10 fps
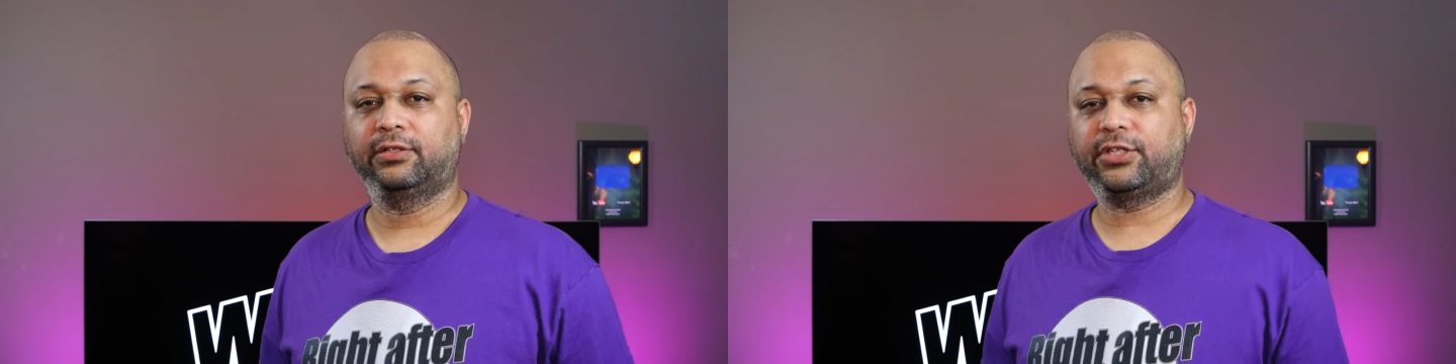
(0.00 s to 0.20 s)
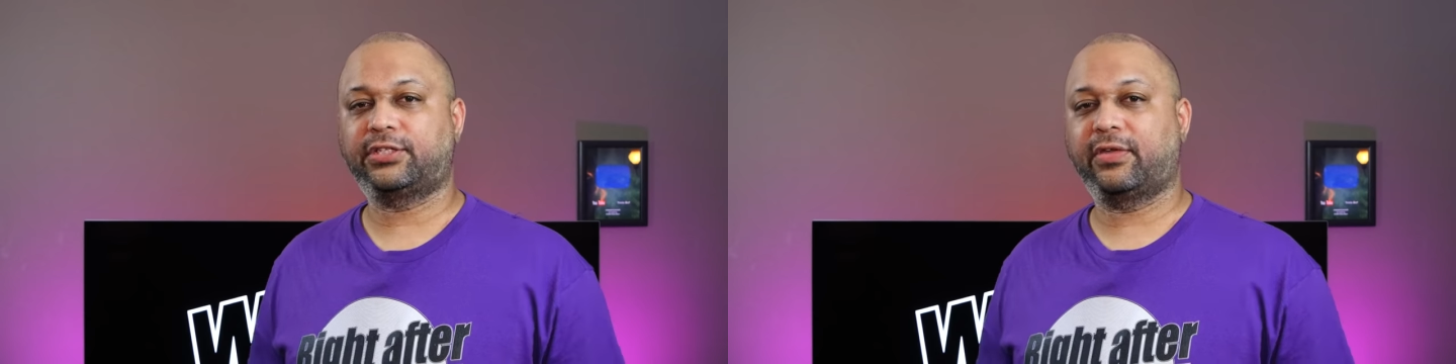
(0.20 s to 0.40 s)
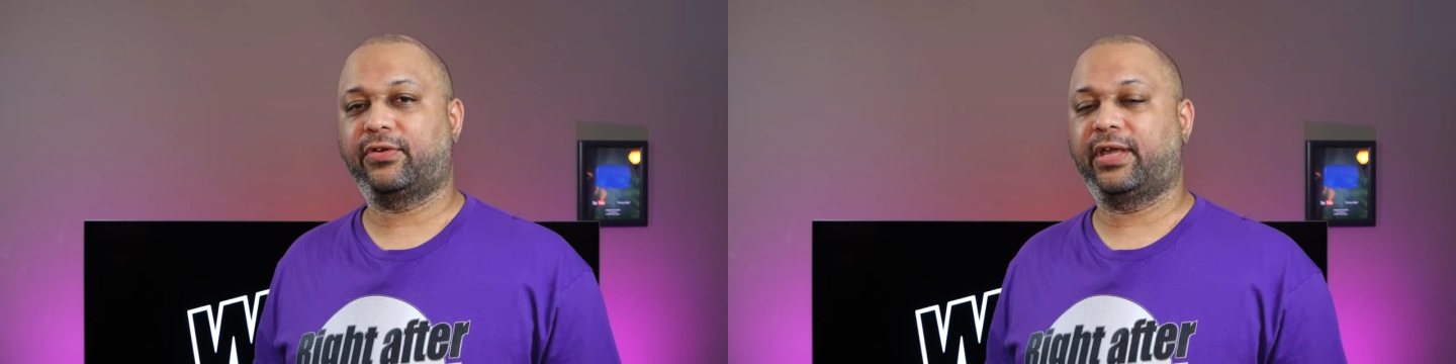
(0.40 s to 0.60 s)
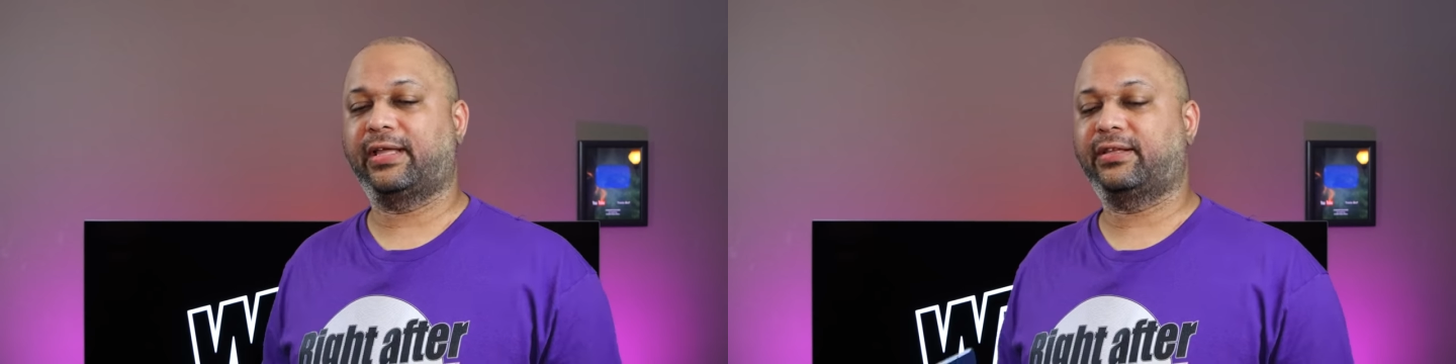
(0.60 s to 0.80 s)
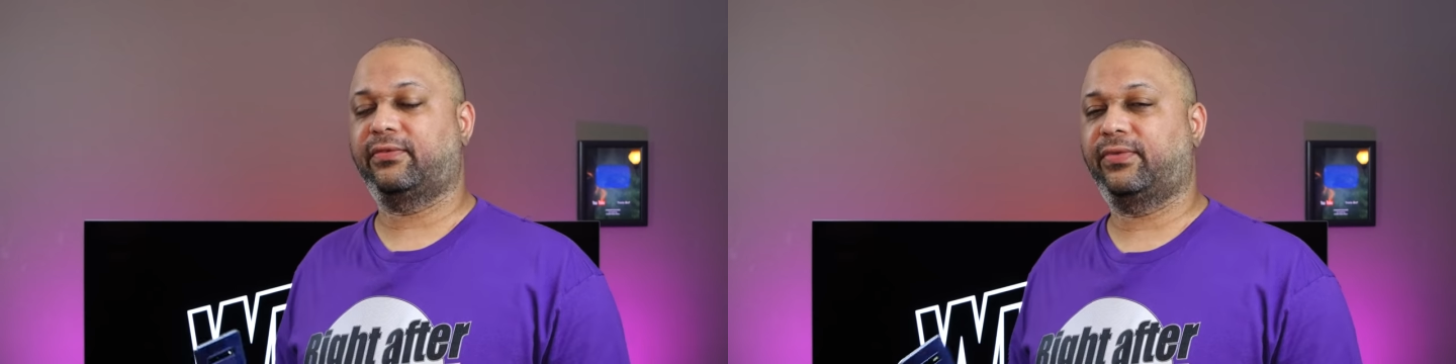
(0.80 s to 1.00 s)
Just the other day
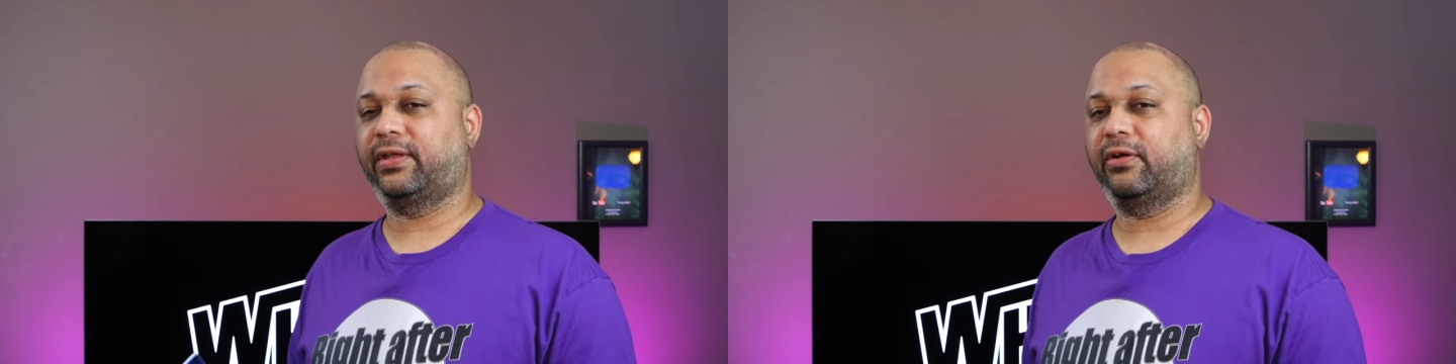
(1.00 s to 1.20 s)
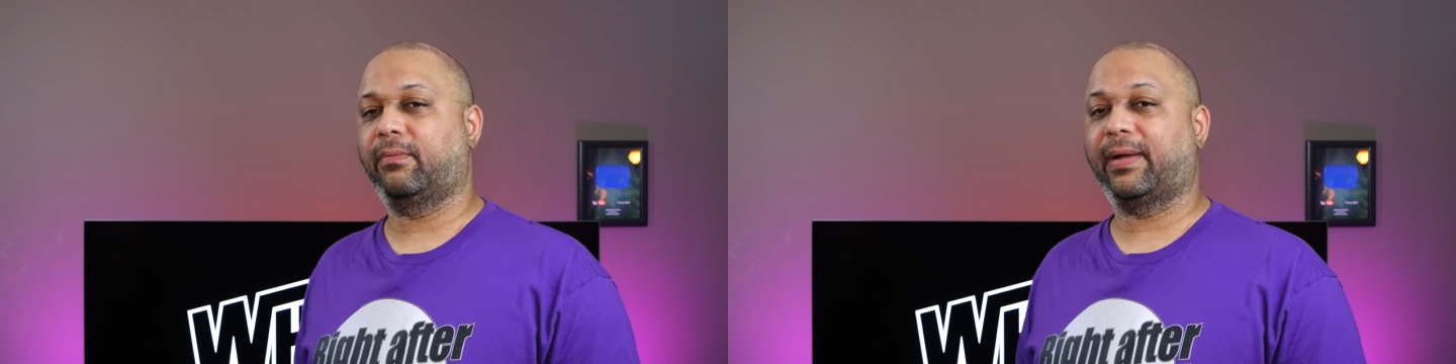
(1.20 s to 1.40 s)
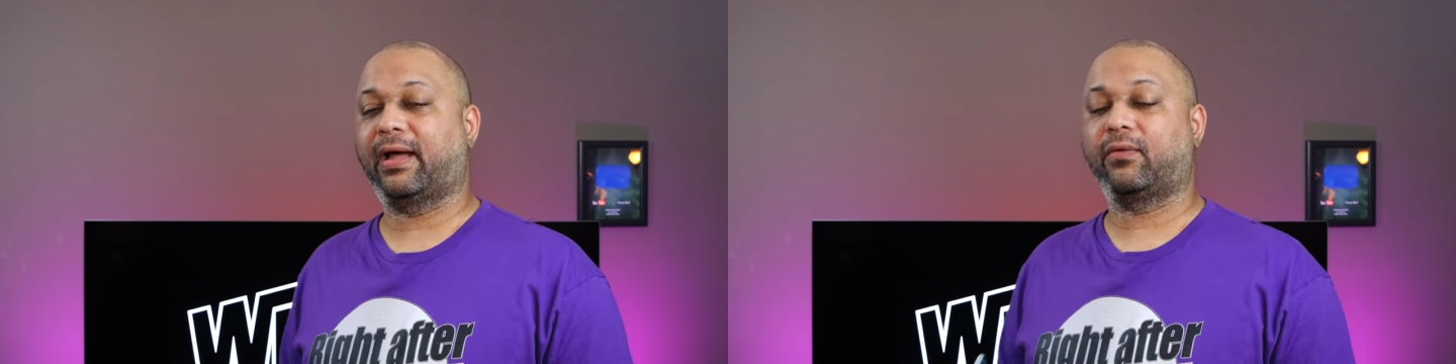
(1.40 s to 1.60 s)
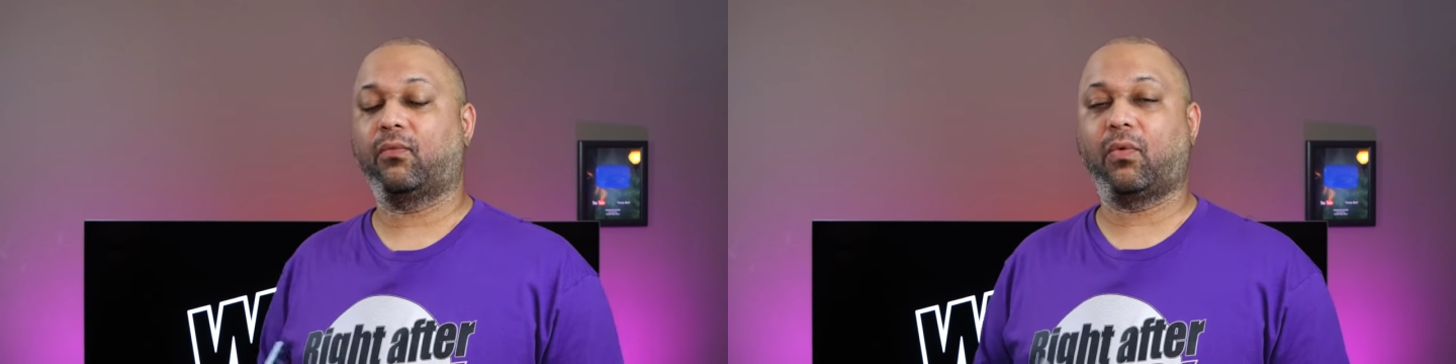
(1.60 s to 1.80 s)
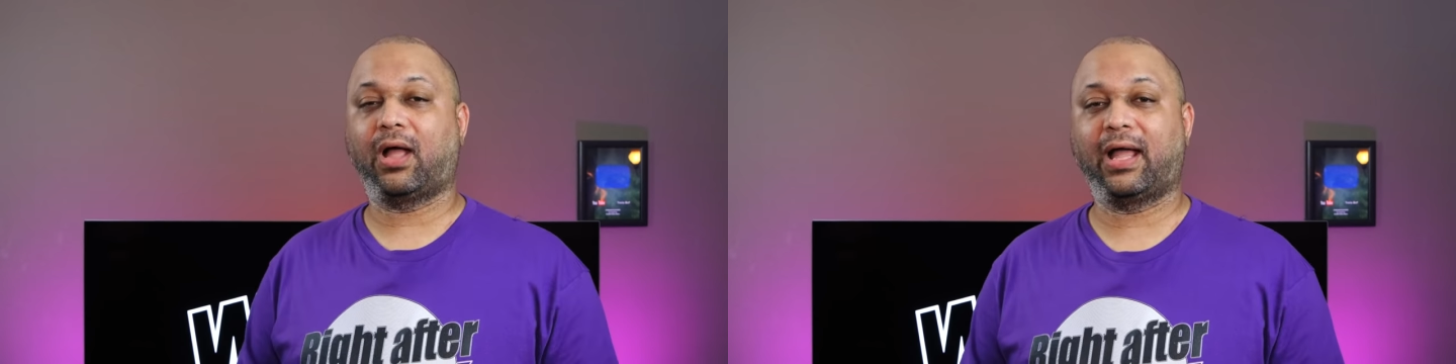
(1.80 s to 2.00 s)
I did a video about
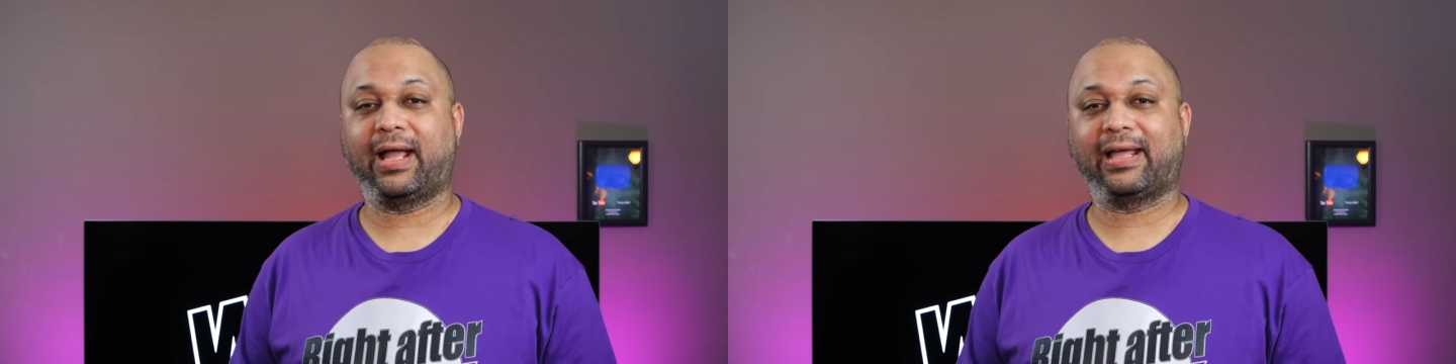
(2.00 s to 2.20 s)
why